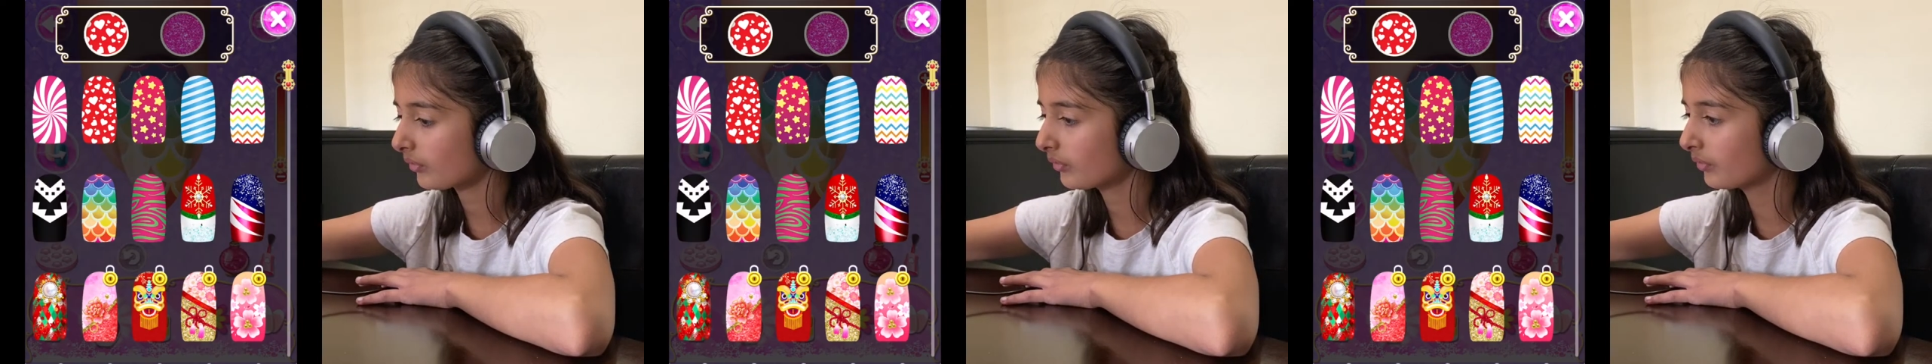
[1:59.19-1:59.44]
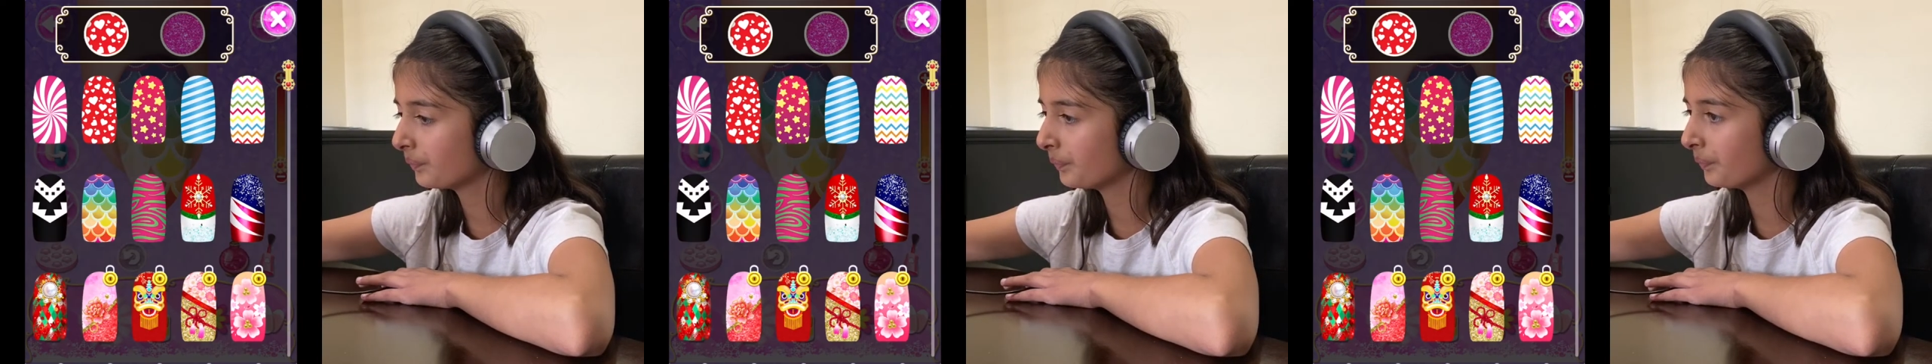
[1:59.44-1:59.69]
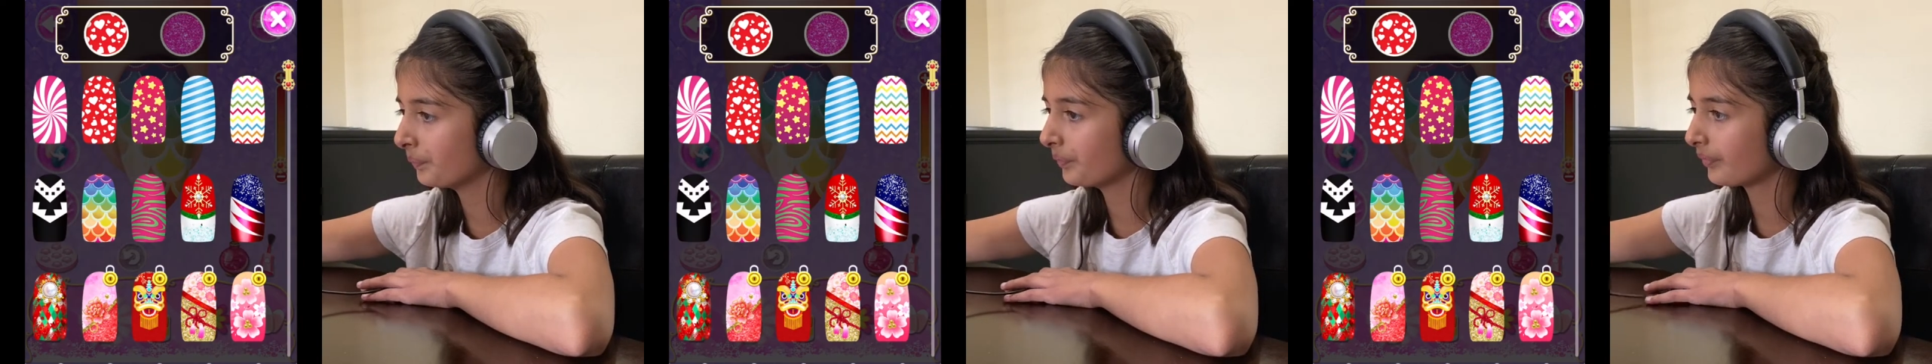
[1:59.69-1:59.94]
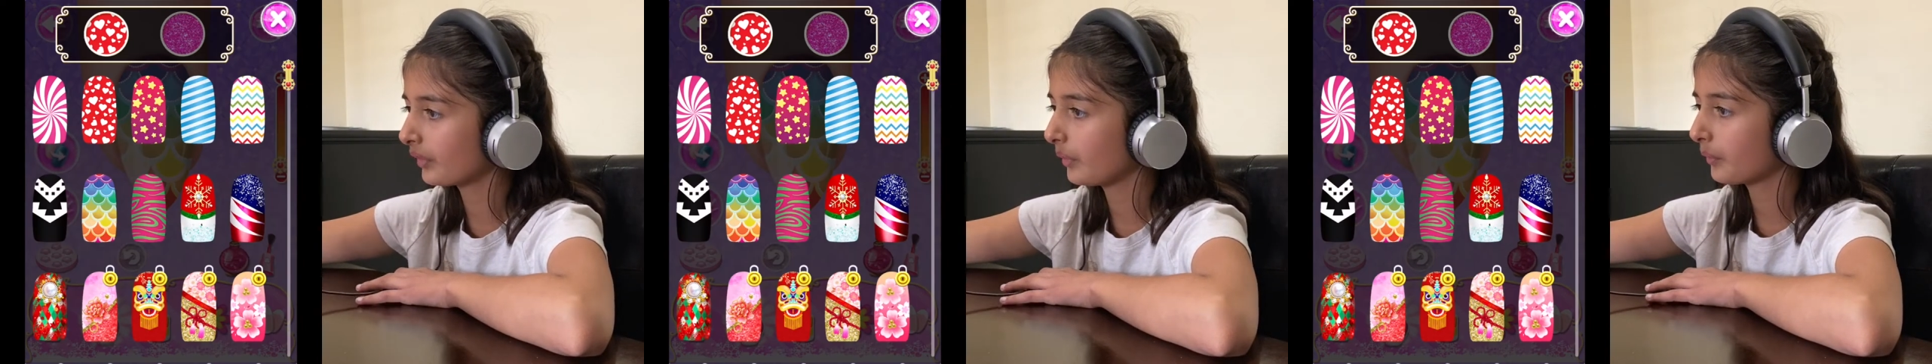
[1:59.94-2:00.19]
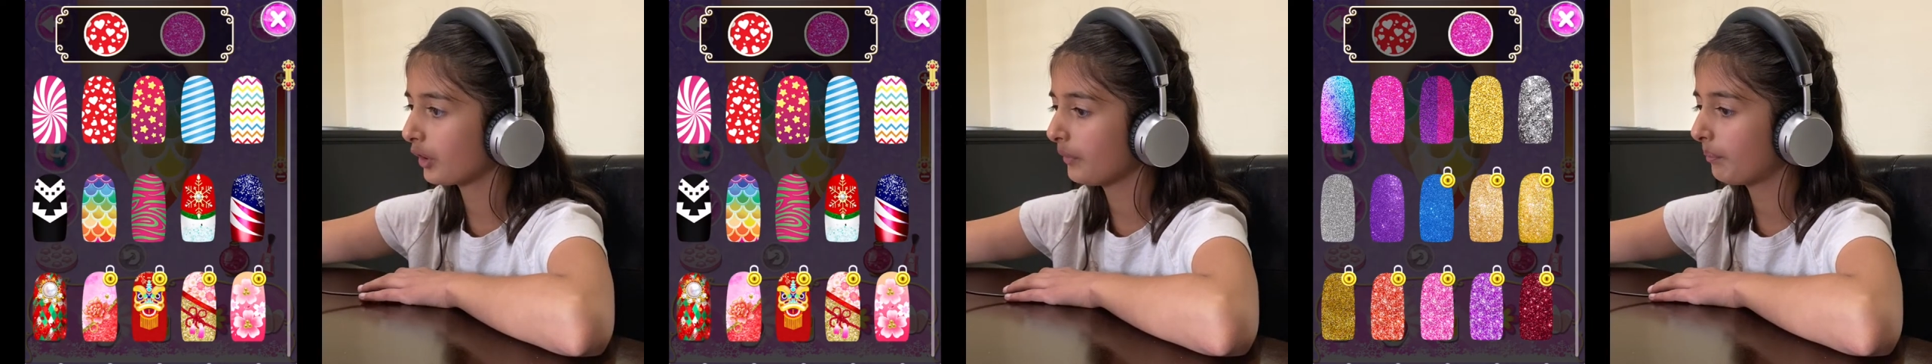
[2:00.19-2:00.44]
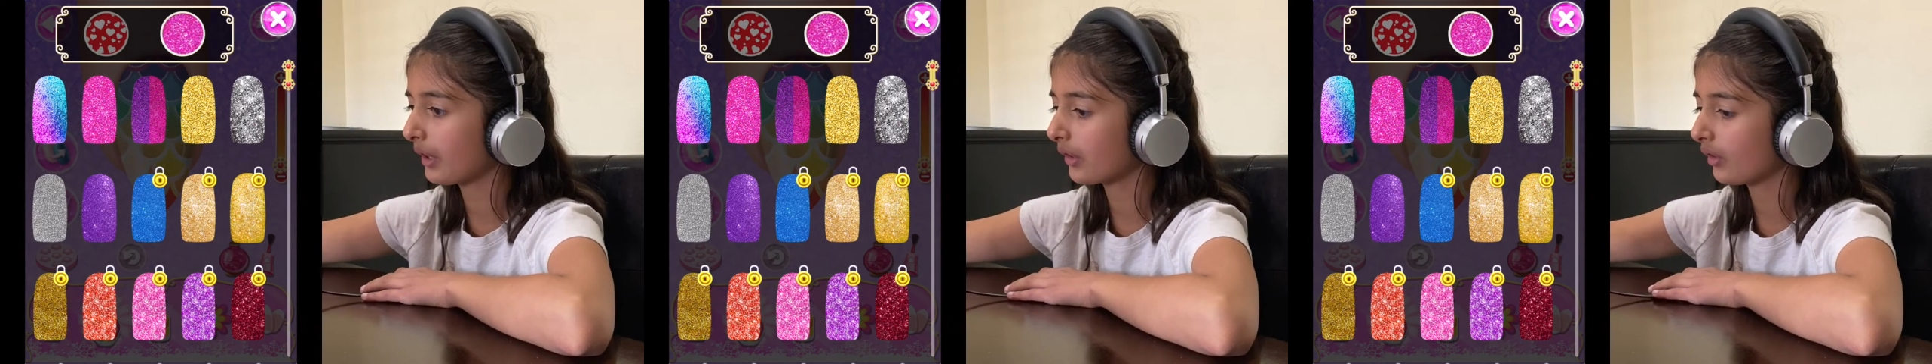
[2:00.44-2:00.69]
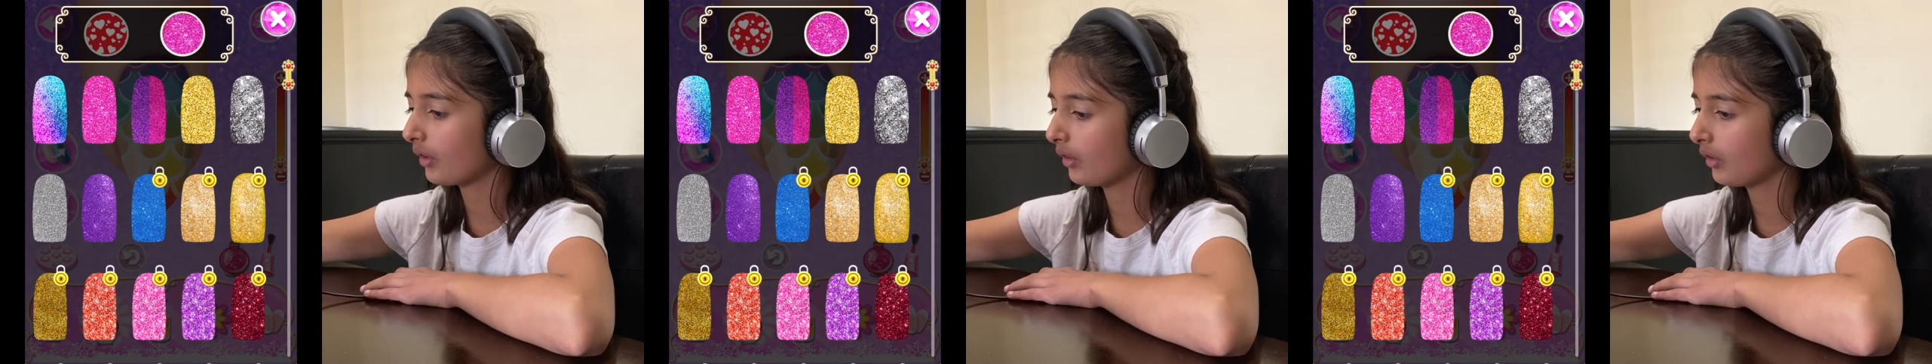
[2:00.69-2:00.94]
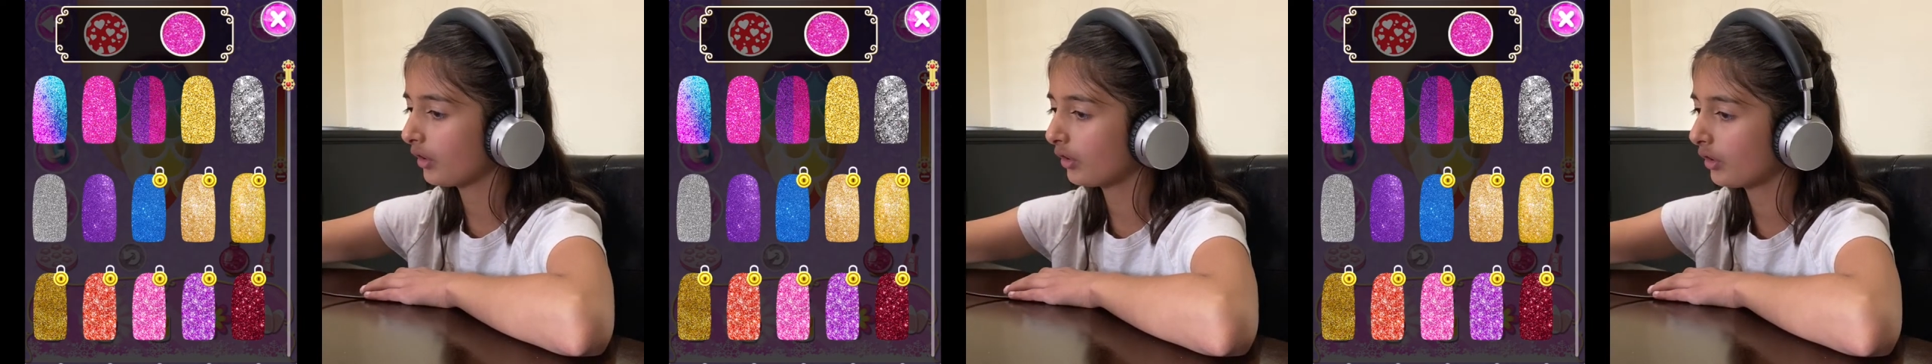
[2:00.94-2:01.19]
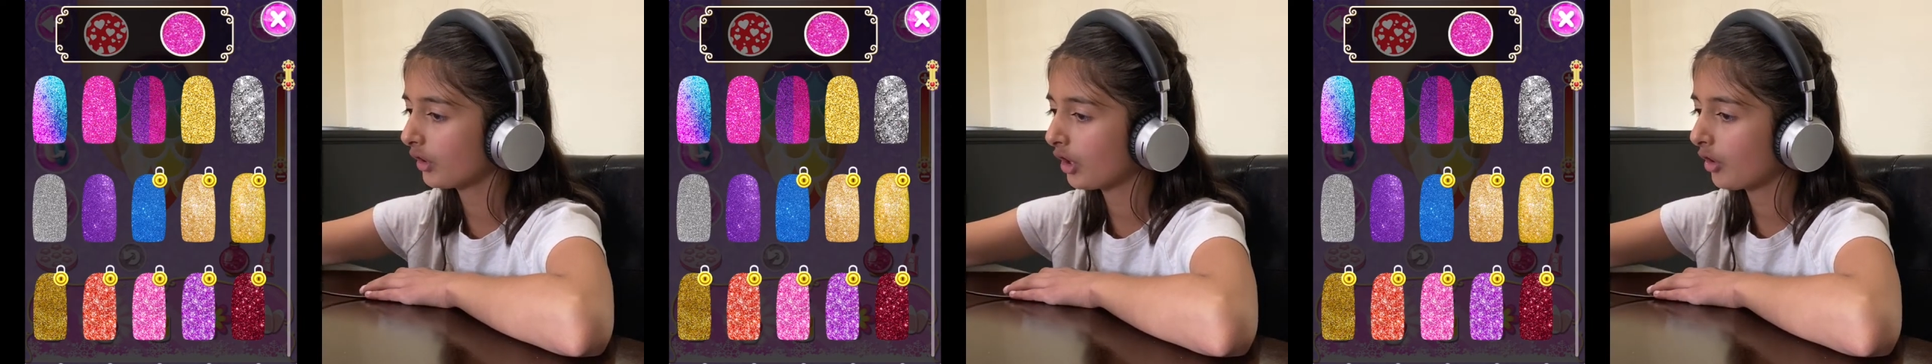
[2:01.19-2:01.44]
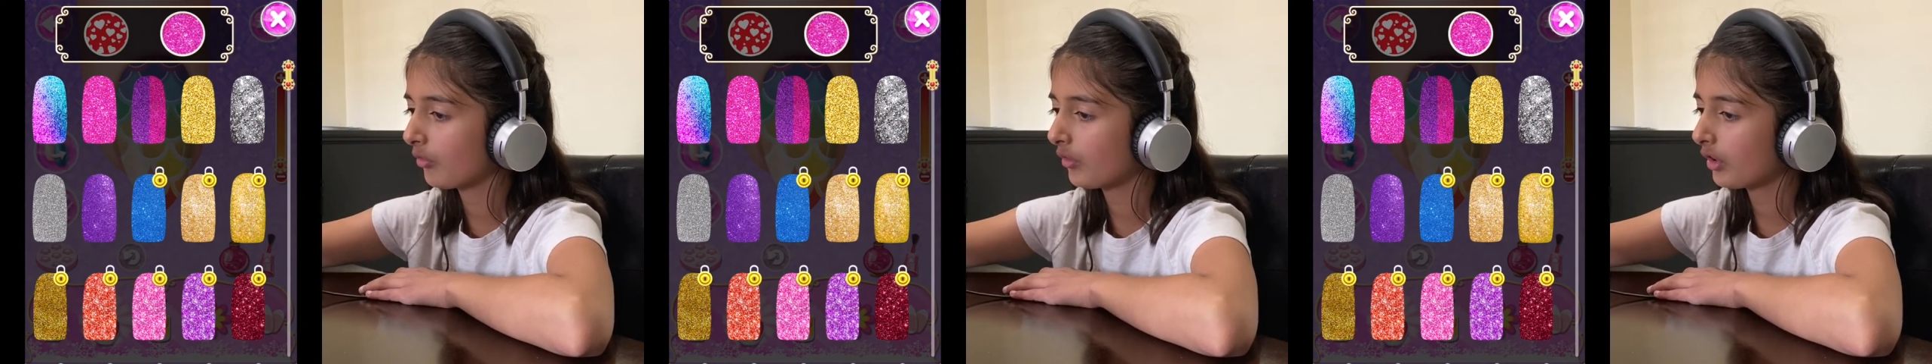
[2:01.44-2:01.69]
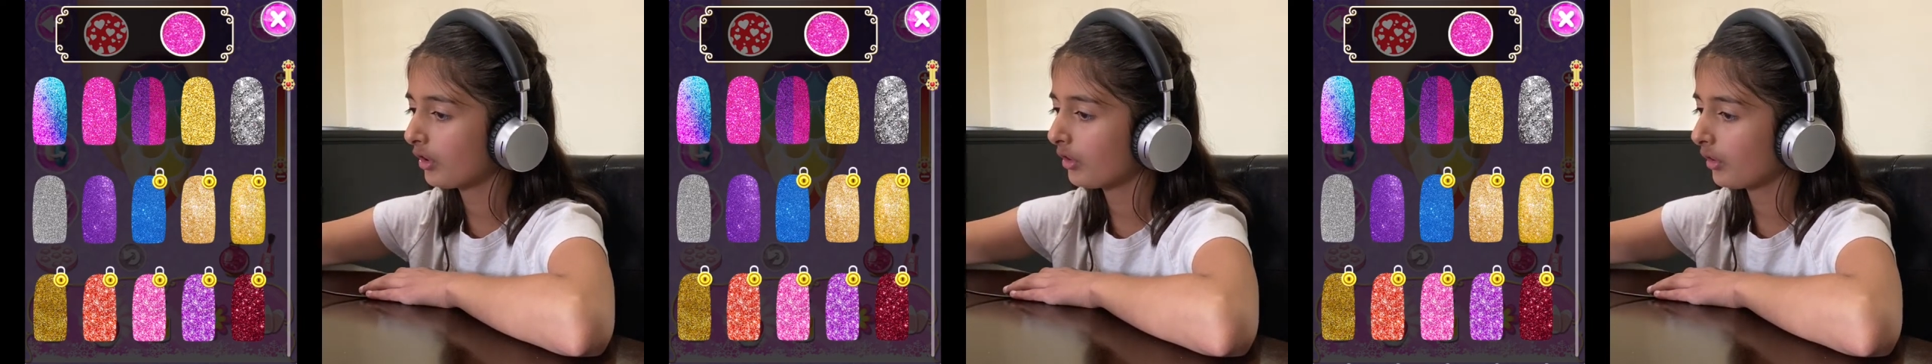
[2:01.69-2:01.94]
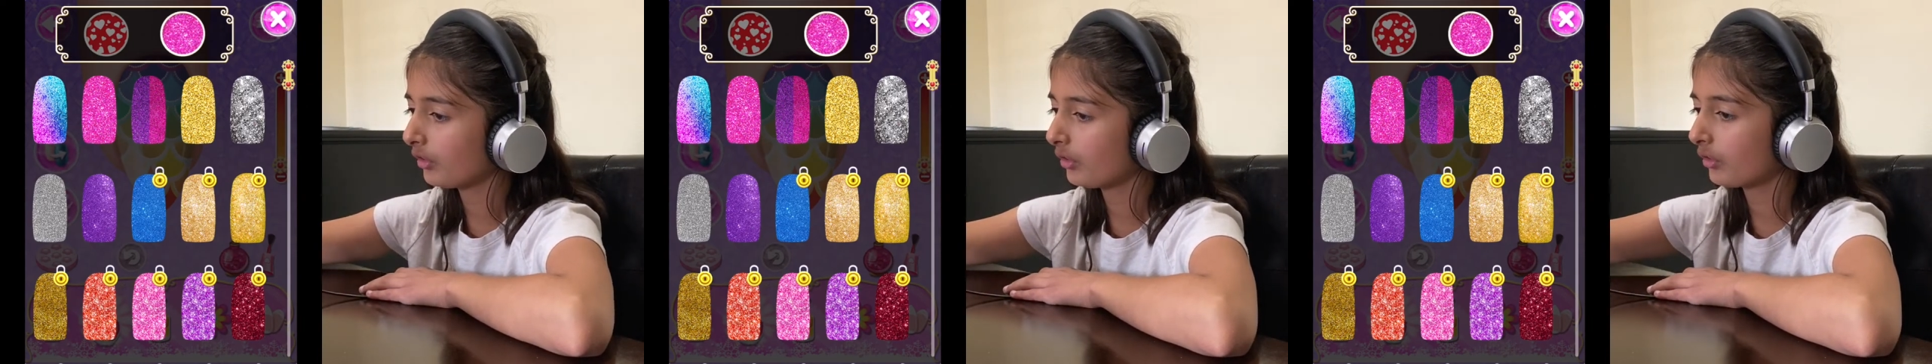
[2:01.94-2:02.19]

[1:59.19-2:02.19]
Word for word: I'm gonna pick the glitter one, the